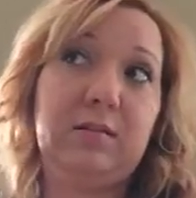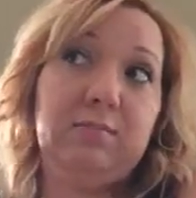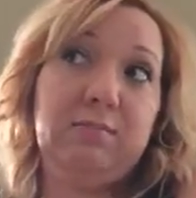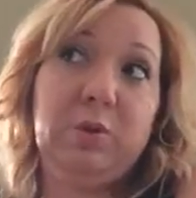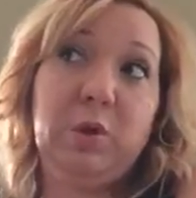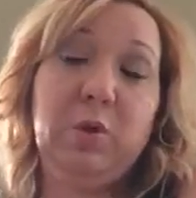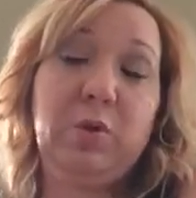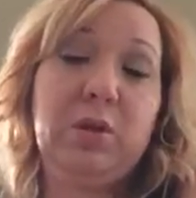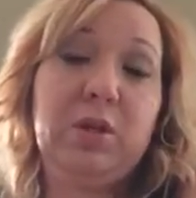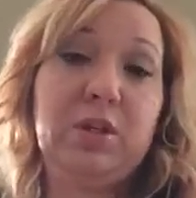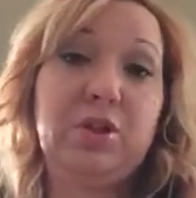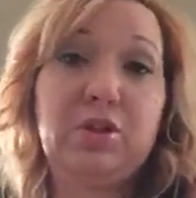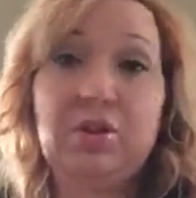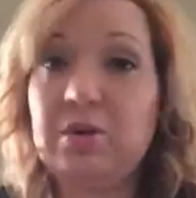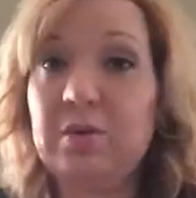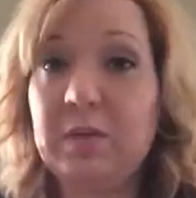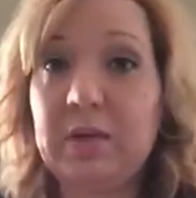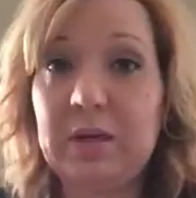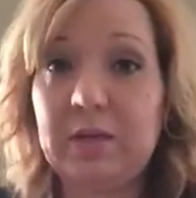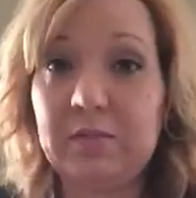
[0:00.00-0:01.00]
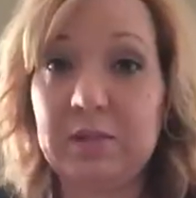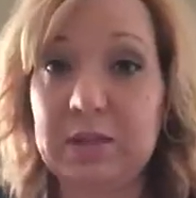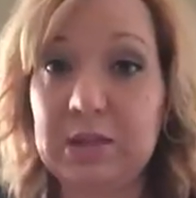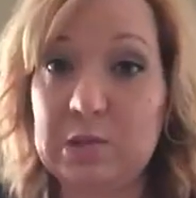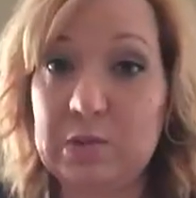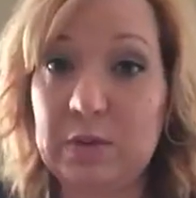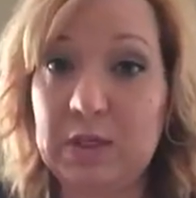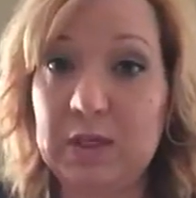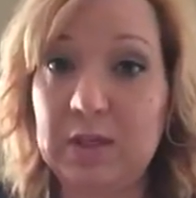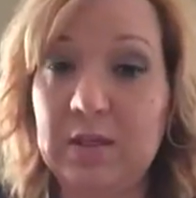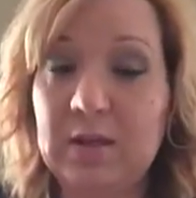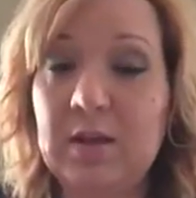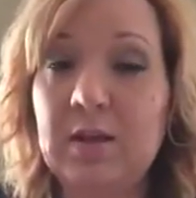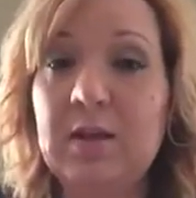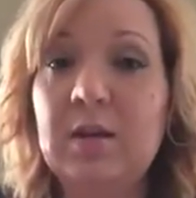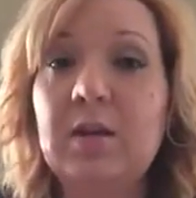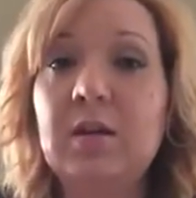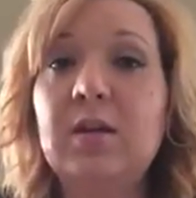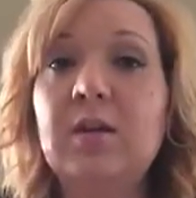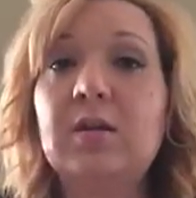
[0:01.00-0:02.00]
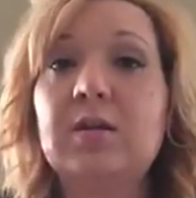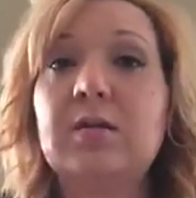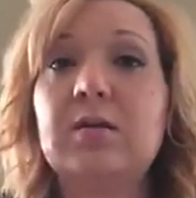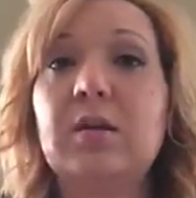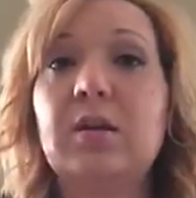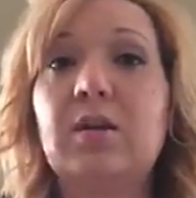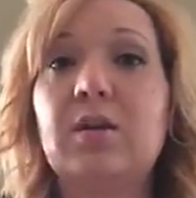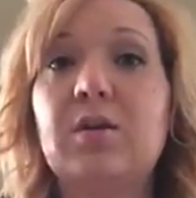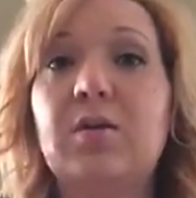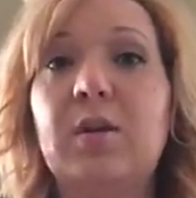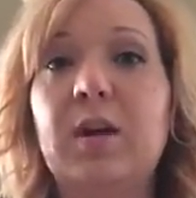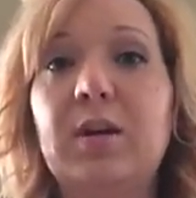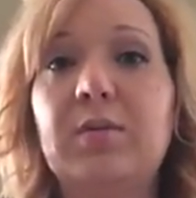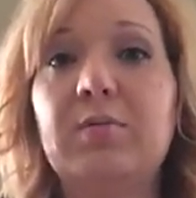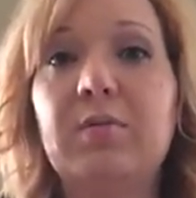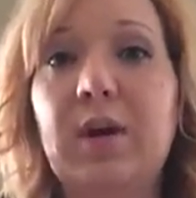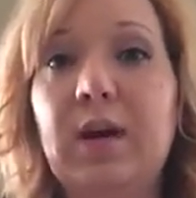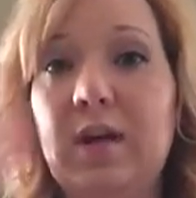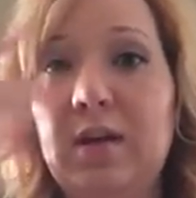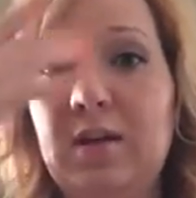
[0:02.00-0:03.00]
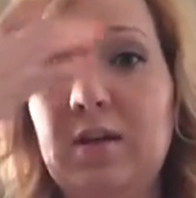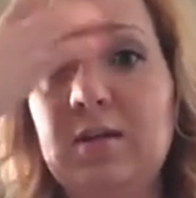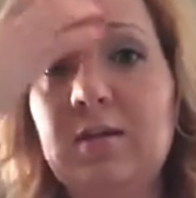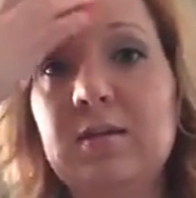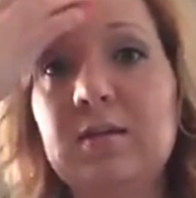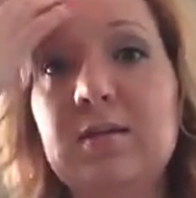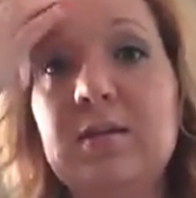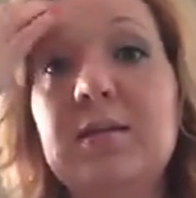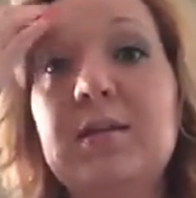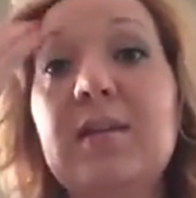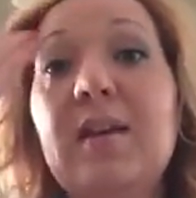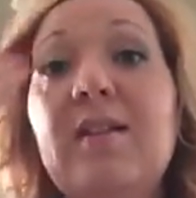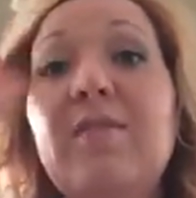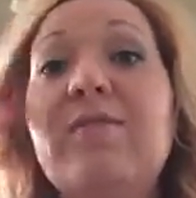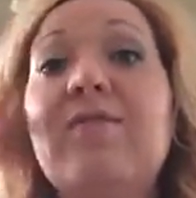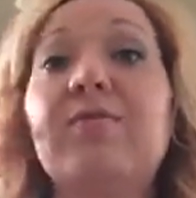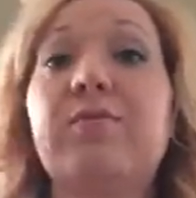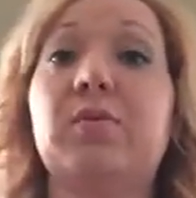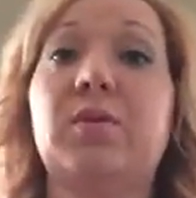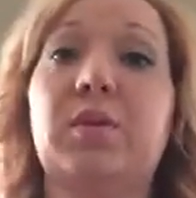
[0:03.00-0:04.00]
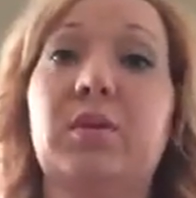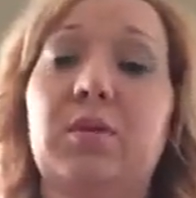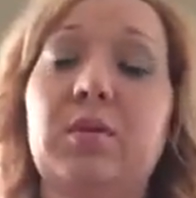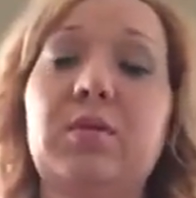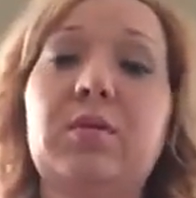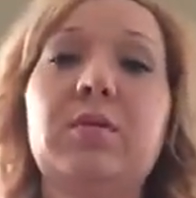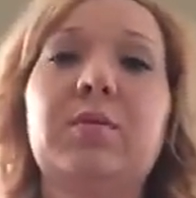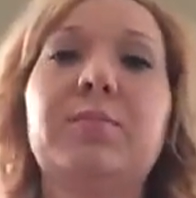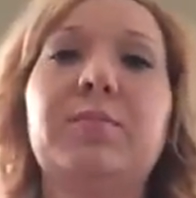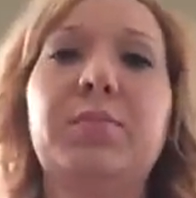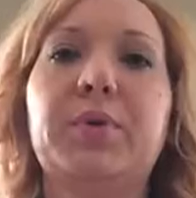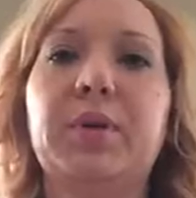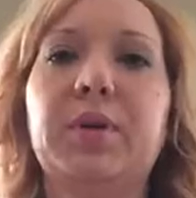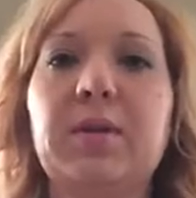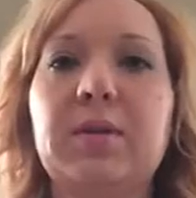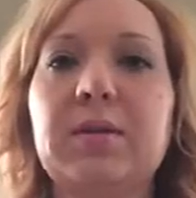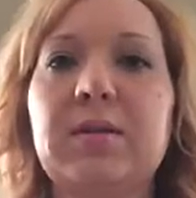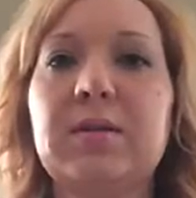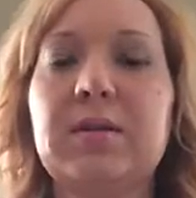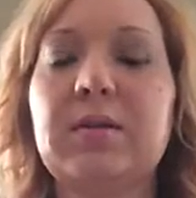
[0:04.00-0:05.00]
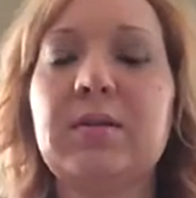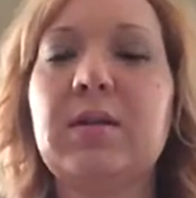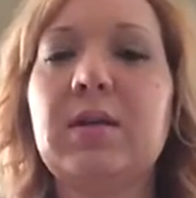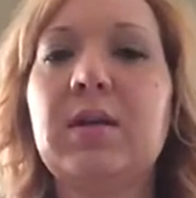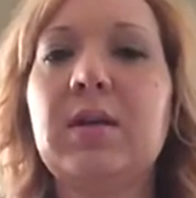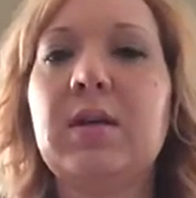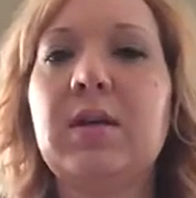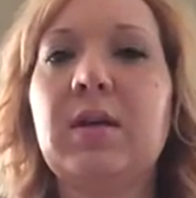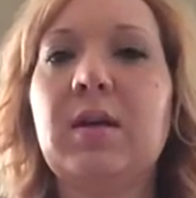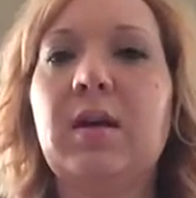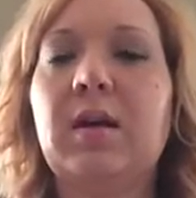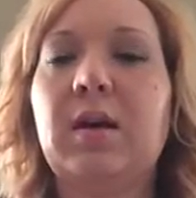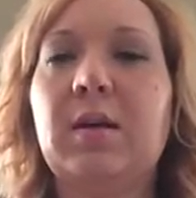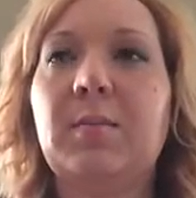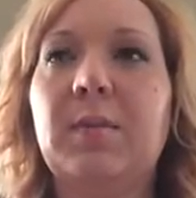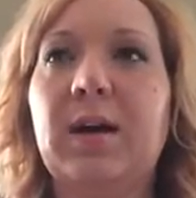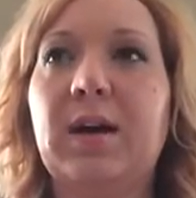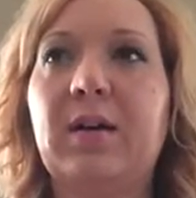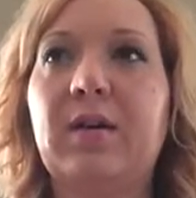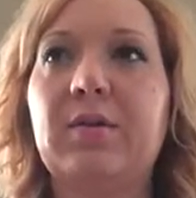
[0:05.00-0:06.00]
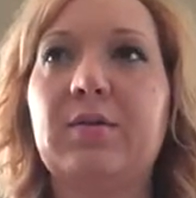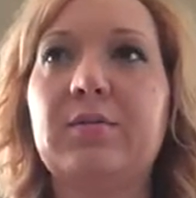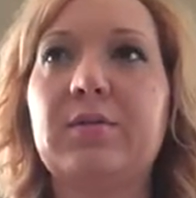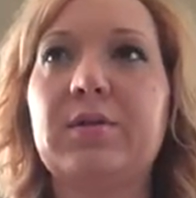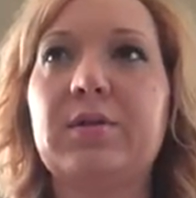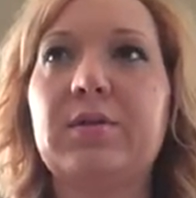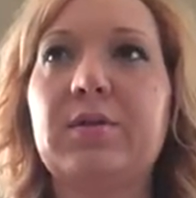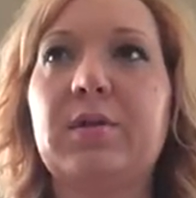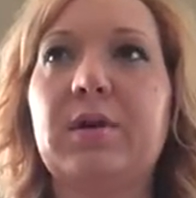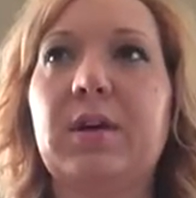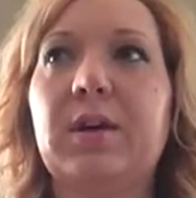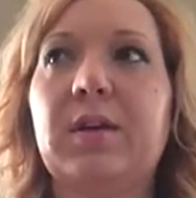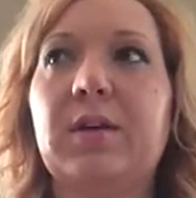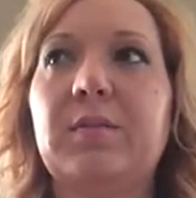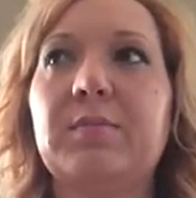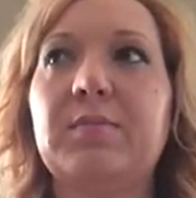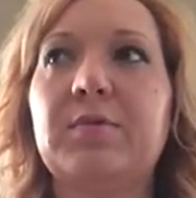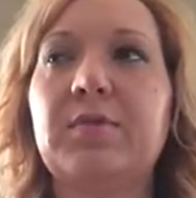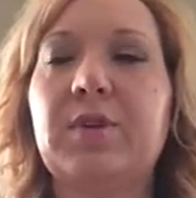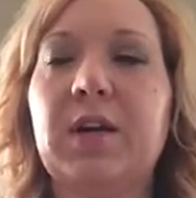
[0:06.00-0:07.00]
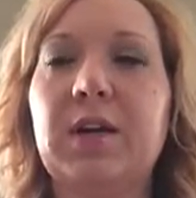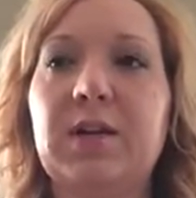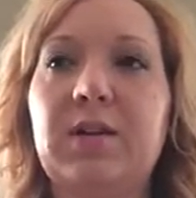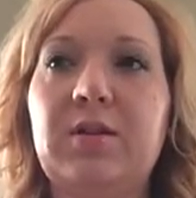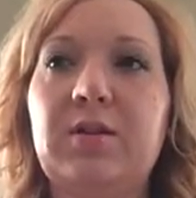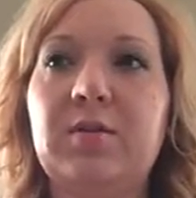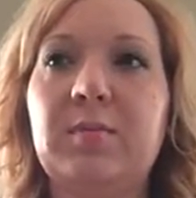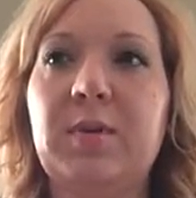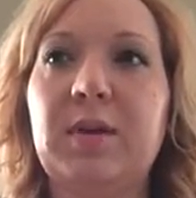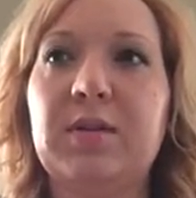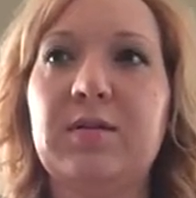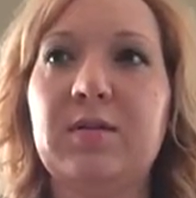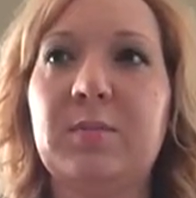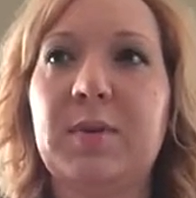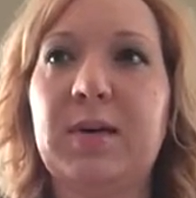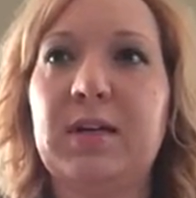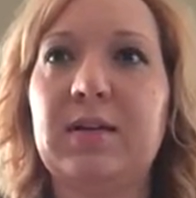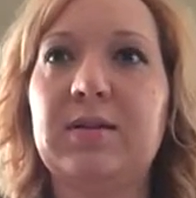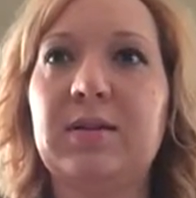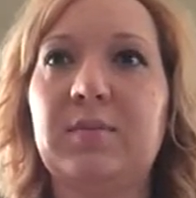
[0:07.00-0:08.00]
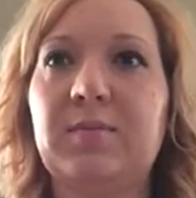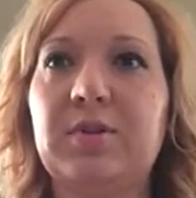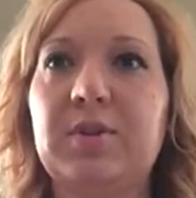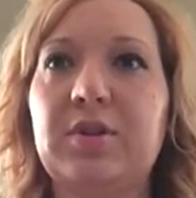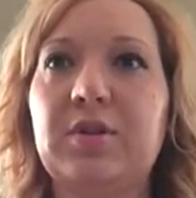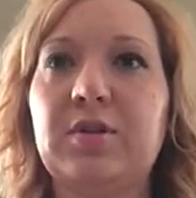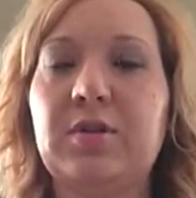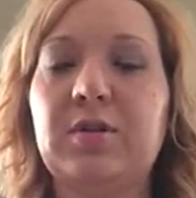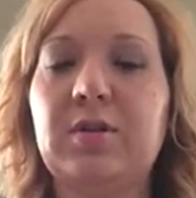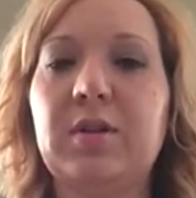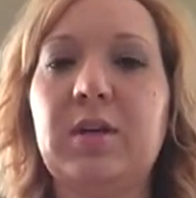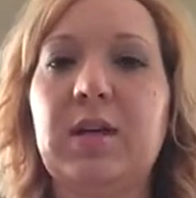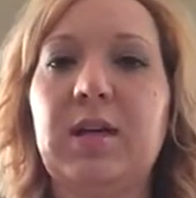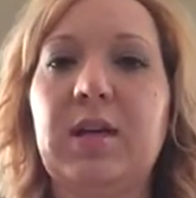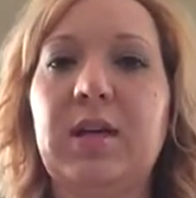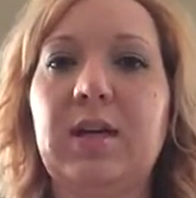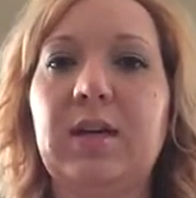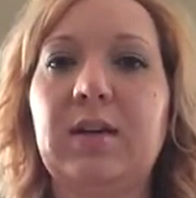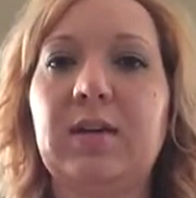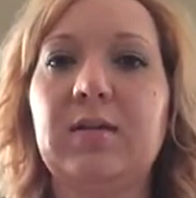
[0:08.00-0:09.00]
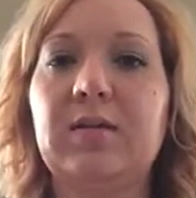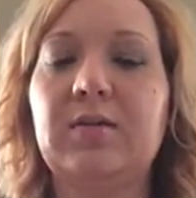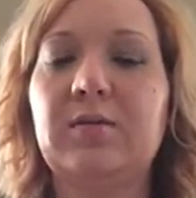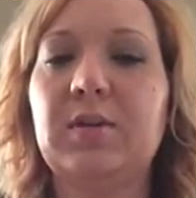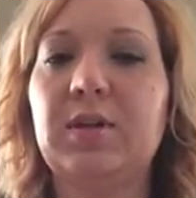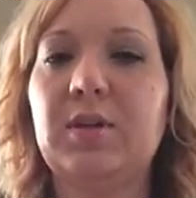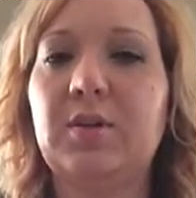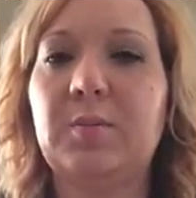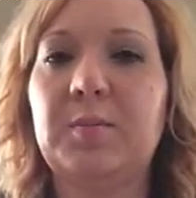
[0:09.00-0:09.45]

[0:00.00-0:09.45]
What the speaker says: totally sure what I was doing. So I read several books about tracking your basal body temperature and doing